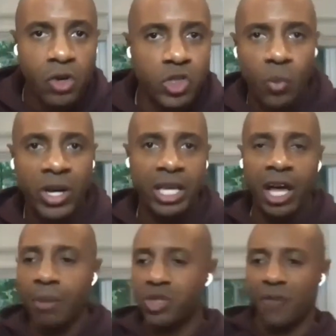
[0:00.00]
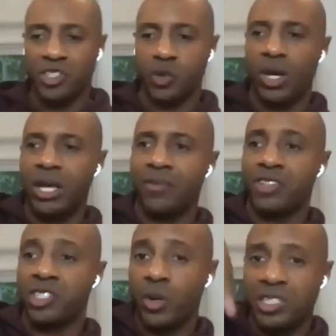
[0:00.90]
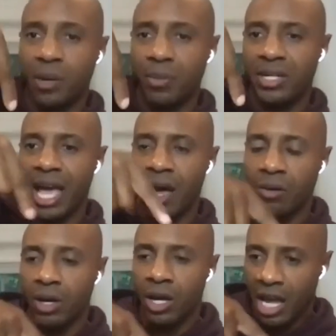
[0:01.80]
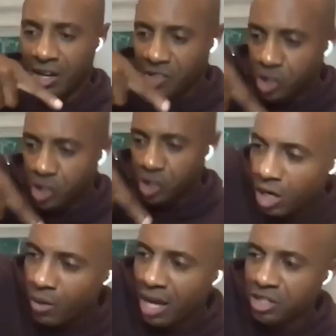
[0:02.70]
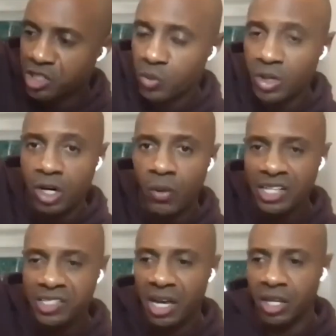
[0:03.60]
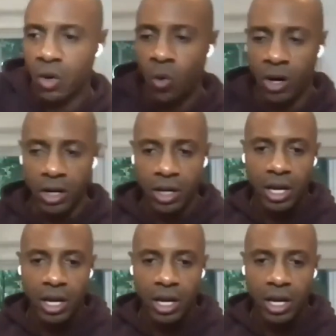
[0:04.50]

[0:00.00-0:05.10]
So when he comes off the screen, the screen's coming down and he's looping around the screen on the right side of the court,